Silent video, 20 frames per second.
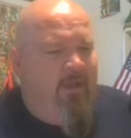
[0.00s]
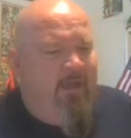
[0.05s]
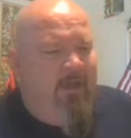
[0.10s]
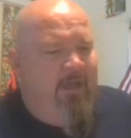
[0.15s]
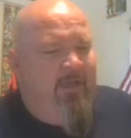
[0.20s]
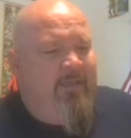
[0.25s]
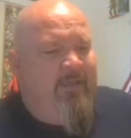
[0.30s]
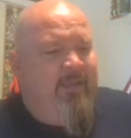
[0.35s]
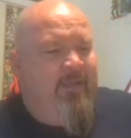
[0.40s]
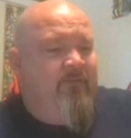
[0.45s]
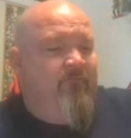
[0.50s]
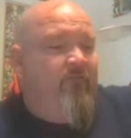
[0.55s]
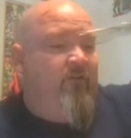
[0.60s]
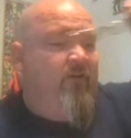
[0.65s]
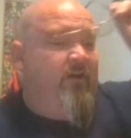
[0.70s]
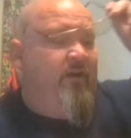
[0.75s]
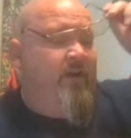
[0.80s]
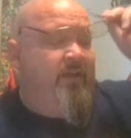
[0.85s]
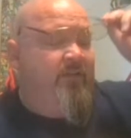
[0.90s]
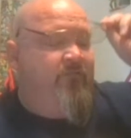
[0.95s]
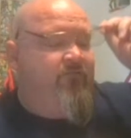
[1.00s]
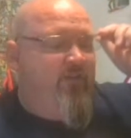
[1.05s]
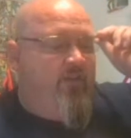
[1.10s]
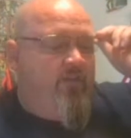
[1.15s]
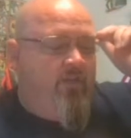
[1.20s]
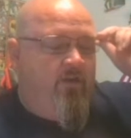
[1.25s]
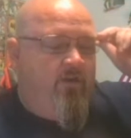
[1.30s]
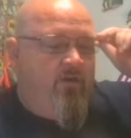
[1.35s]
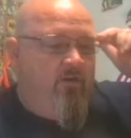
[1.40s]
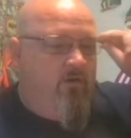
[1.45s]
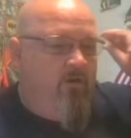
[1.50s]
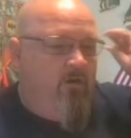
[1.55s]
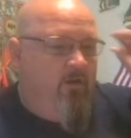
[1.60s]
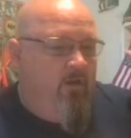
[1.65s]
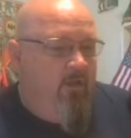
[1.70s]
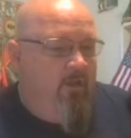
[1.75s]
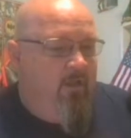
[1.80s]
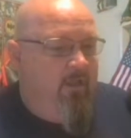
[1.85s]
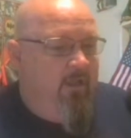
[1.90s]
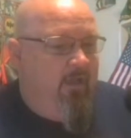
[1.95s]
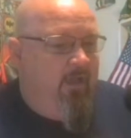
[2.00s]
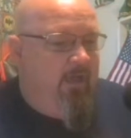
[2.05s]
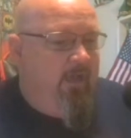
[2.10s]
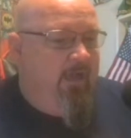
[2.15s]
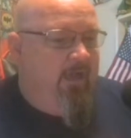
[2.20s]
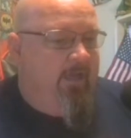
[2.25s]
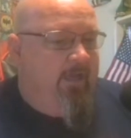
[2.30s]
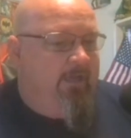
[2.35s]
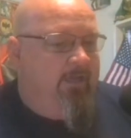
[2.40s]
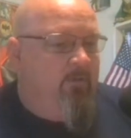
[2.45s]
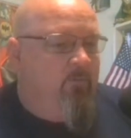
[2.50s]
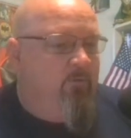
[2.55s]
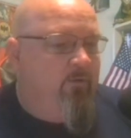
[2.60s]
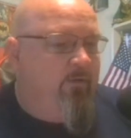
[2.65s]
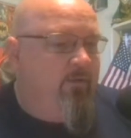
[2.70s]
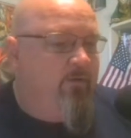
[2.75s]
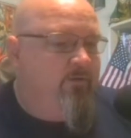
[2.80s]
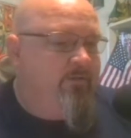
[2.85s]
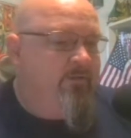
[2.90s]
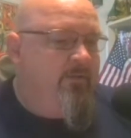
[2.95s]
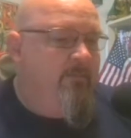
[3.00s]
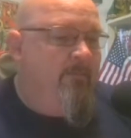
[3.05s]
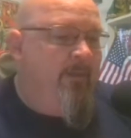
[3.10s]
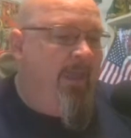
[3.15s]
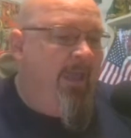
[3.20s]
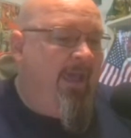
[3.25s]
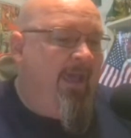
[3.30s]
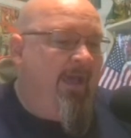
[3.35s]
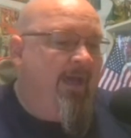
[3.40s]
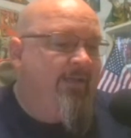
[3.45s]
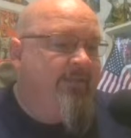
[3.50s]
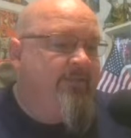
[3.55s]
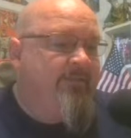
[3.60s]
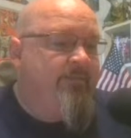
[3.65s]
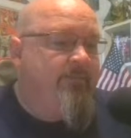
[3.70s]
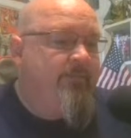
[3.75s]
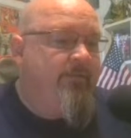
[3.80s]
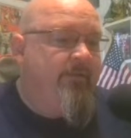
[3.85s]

Again, very nice figure. He didn't really use the mask.